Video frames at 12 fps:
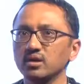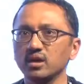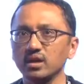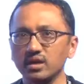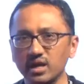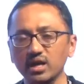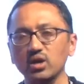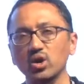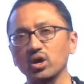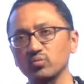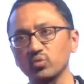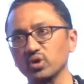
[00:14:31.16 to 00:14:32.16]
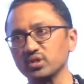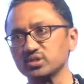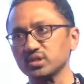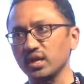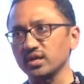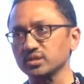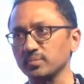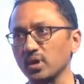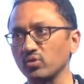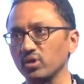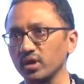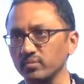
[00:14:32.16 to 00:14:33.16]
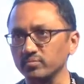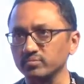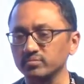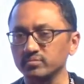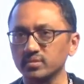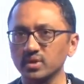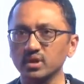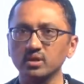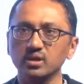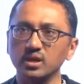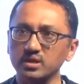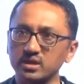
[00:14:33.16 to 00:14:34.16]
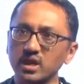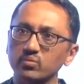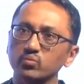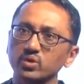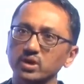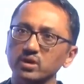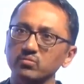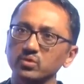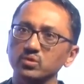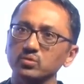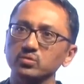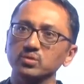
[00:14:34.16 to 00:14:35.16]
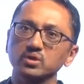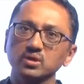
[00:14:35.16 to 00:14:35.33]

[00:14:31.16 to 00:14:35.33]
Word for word: and get a lot more insights about him. And that would give you